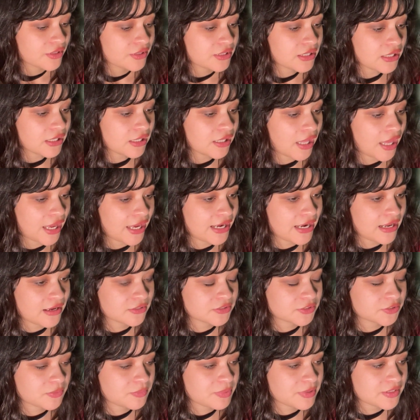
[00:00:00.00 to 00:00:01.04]
The
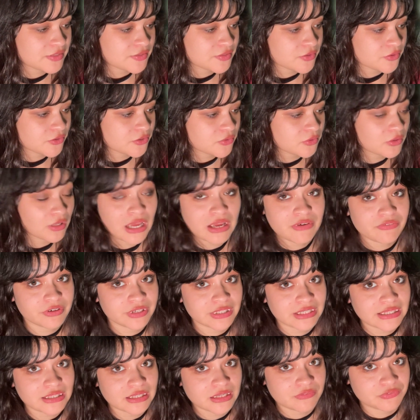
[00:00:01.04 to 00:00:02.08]
lighthouse would be so cool. I
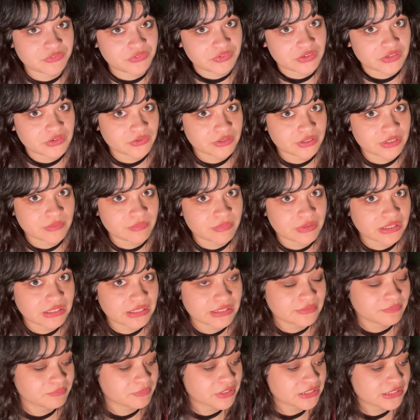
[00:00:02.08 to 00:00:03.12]
really loved Victorian
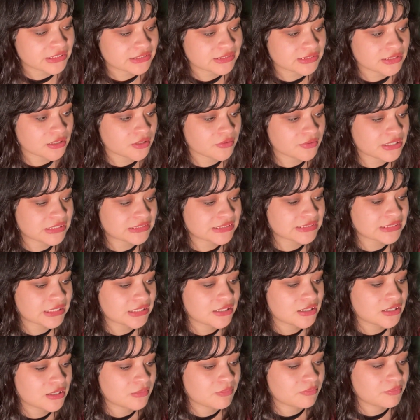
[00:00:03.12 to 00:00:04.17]
buildings always,
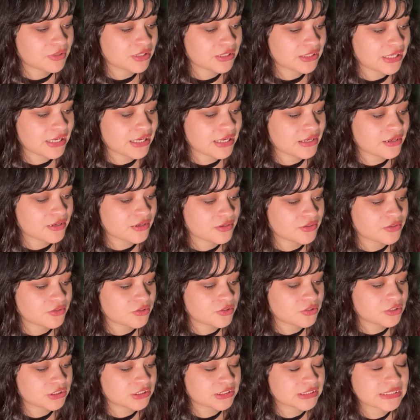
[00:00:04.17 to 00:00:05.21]
but like,
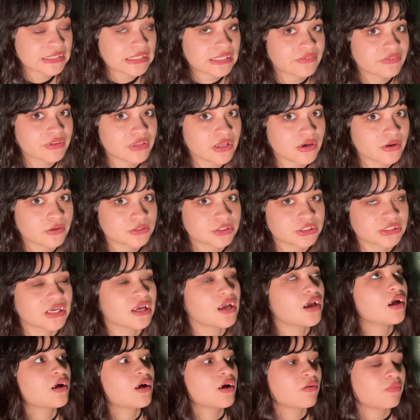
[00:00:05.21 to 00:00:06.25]
you could just live in the ocean.
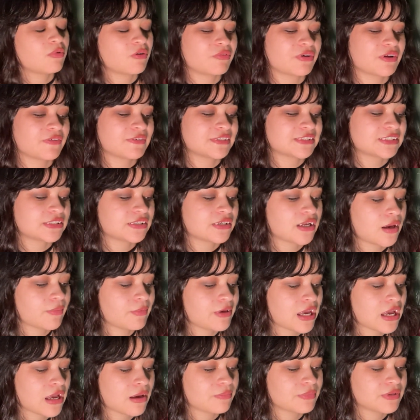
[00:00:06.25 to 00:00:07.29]
Oh, but what if a
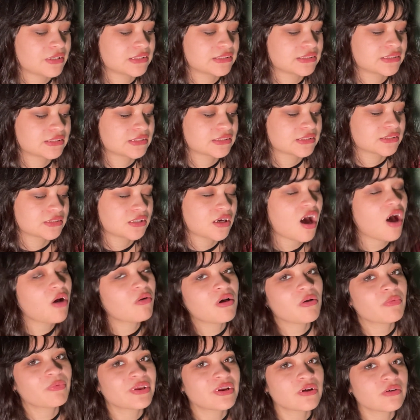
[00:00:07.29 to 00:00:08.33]
tsunami happens? Oh,
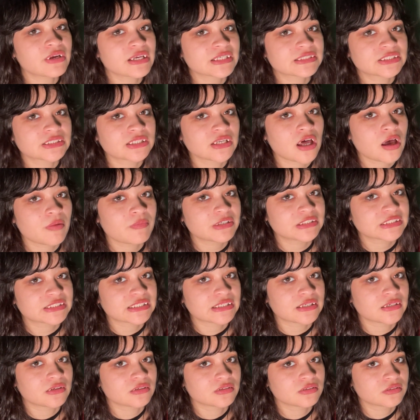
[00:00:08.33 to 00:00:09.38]
well, we don't get tsunamis
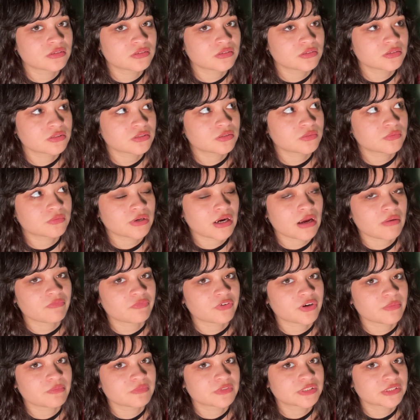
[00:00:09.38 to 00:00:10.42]
in where I'm
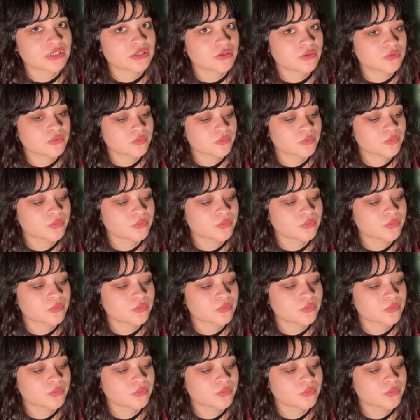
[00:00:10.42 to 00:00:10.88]
from, so...